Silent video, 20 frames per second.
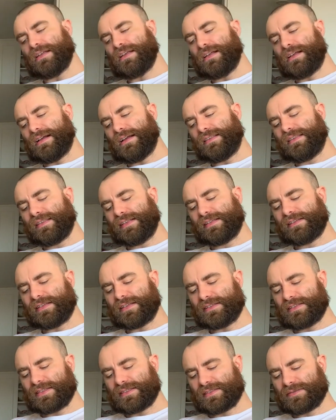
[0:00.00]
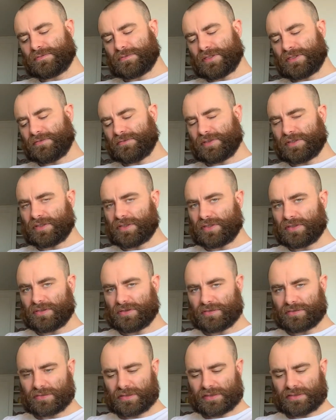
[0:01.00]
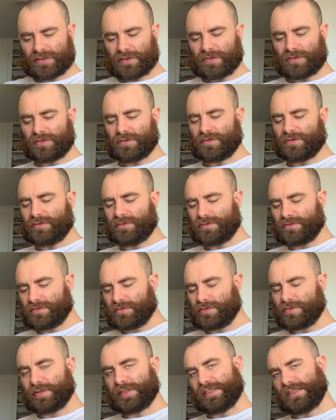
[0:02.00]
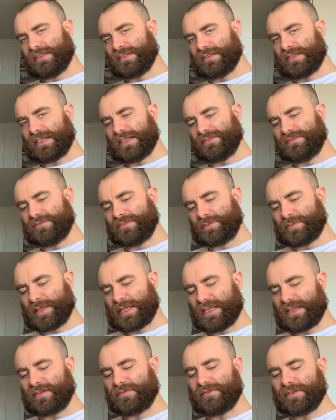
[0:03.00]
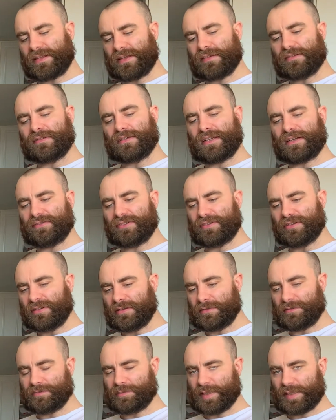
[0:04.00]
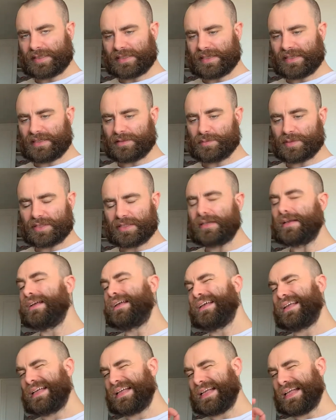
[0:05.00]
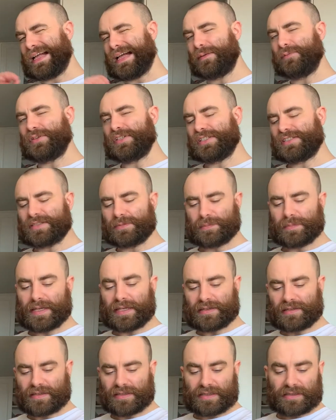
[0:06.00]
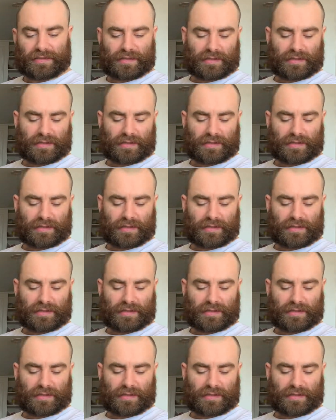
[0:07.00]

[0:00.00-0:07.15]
I think that this one will go its whole 20-year lifespan without ever biting anybody. I'm willing to bet on it.